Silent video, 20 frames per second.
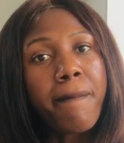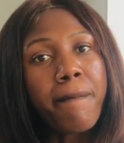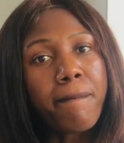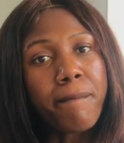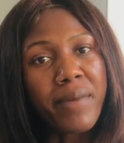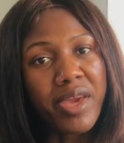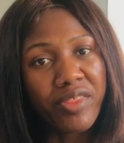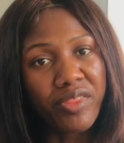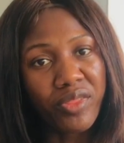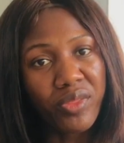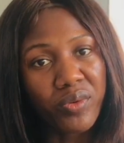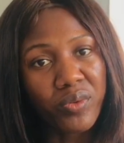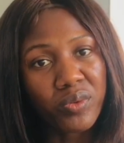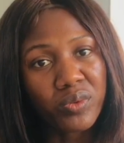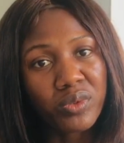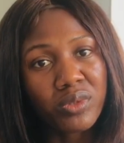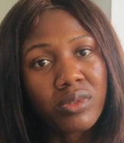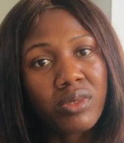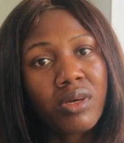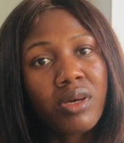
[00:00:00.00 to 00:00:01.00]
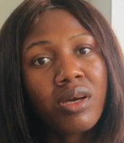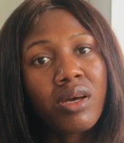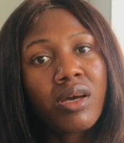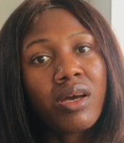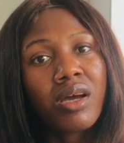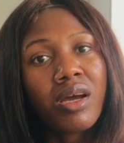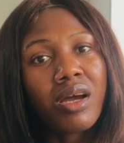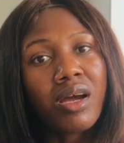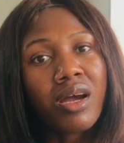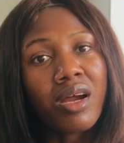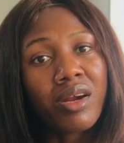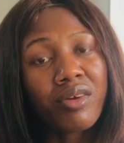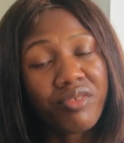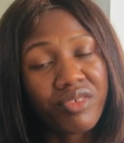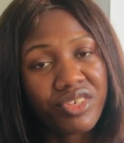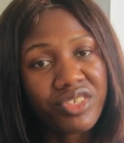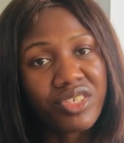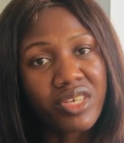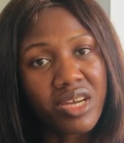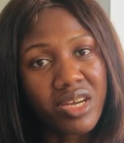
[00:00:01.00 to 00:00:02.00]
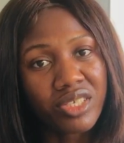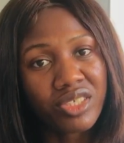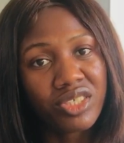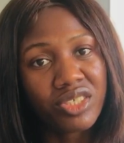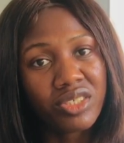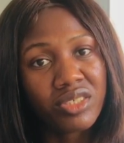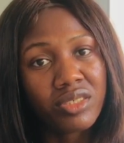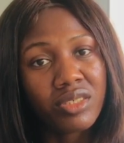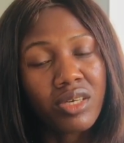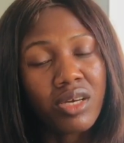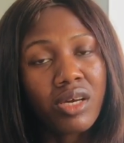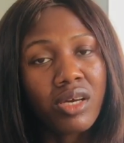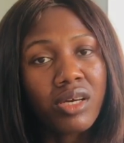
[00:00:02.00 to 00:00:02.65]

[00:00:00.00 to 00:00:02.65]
method research.